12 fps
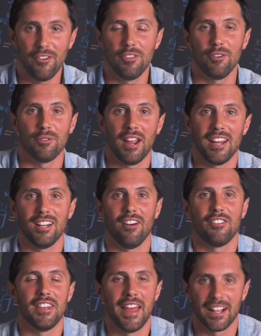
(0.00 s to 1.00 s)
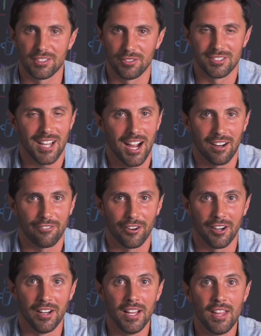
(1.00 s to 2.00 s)
of the rate of the next
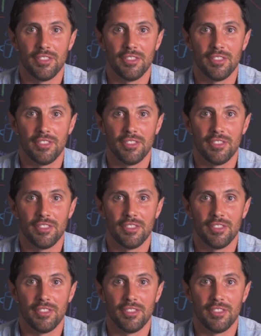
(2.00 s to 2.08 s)
photographer.